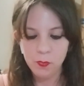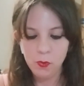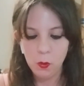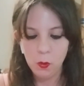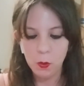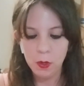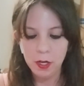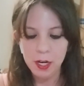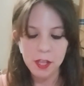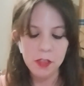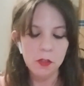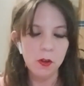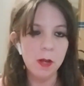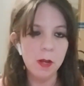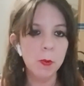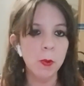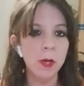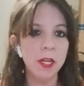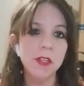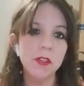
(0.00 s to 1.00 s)
or a
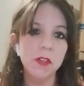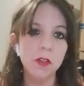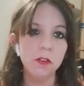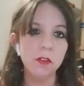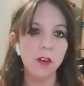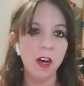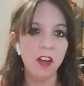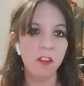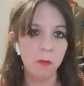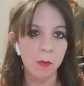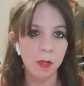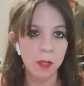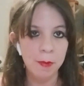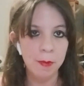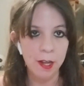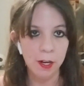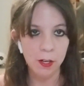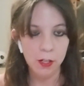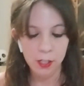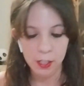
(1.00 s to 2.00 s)
3.25
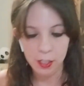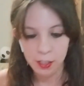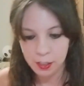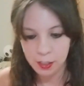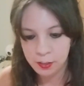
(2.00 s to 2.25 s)
millimeter hook.